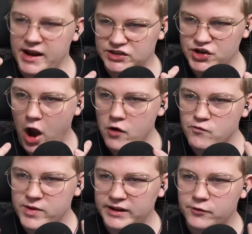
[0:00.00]
It's
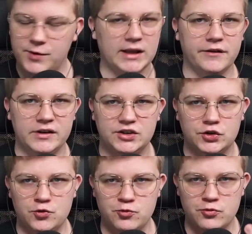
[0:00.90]
not really relevant
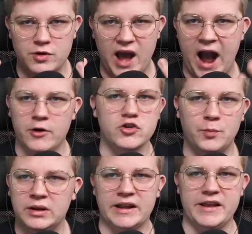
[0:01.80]
to how you
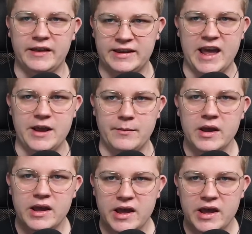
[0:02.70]
play the game.